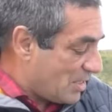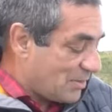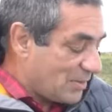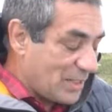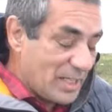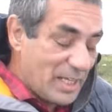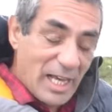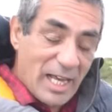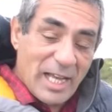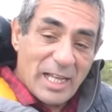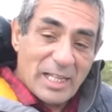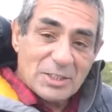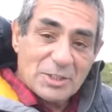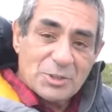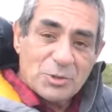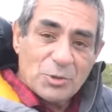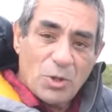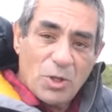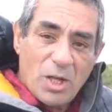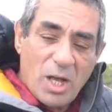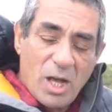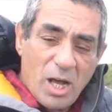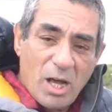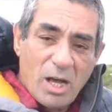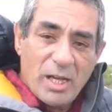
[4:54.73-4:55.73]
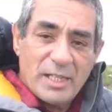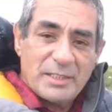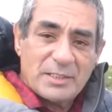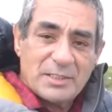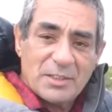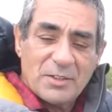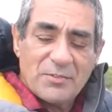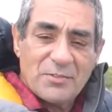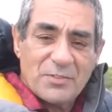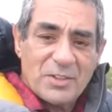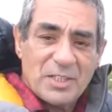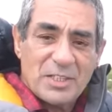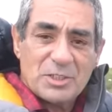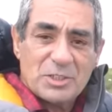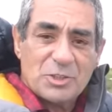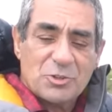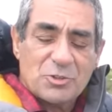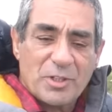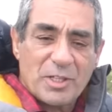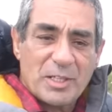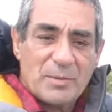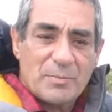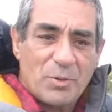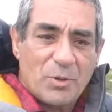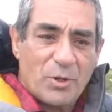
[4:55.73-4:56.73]
the actual height of this
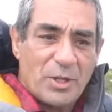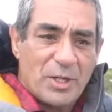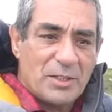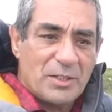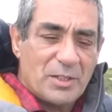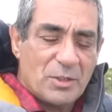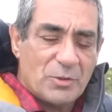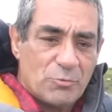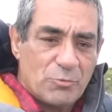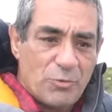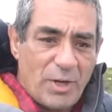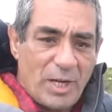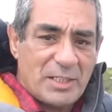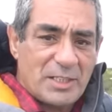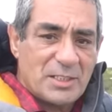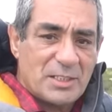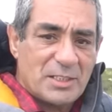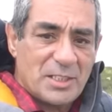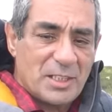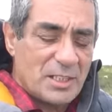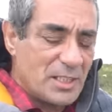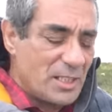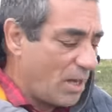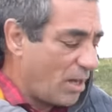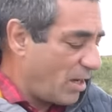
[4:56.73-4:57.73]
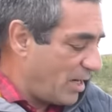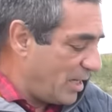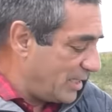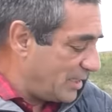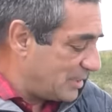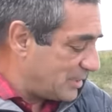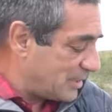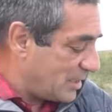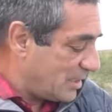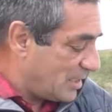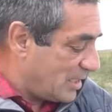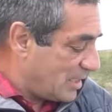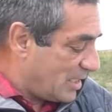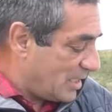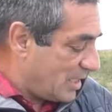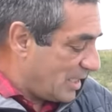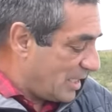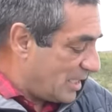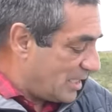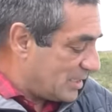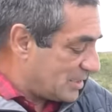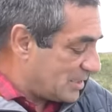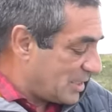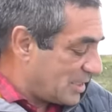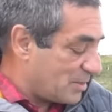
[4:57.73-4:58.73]
trig point, the registered height,
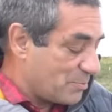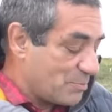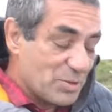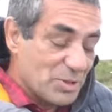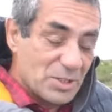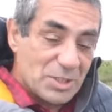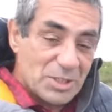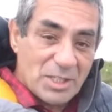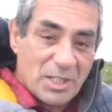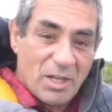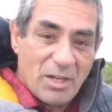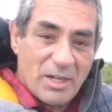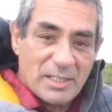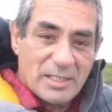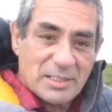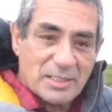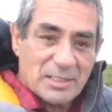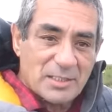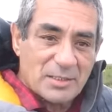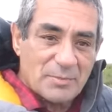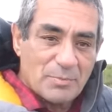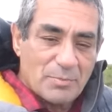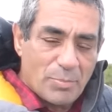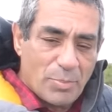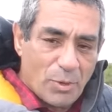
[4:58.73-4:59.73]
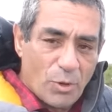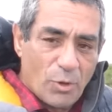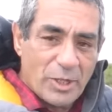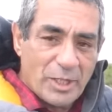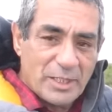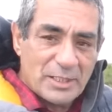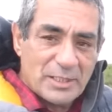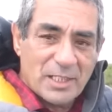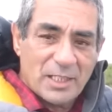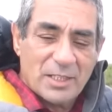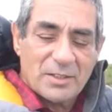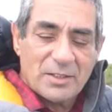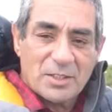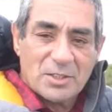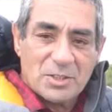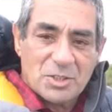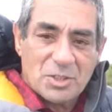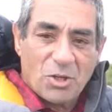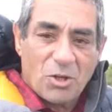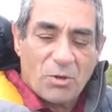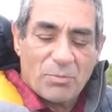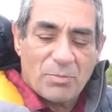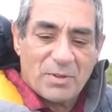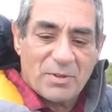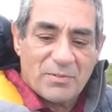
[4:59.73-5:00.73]
is the precise point at the
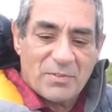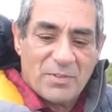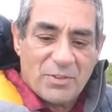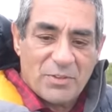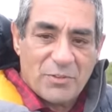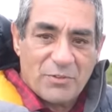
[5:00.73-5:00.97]
top of the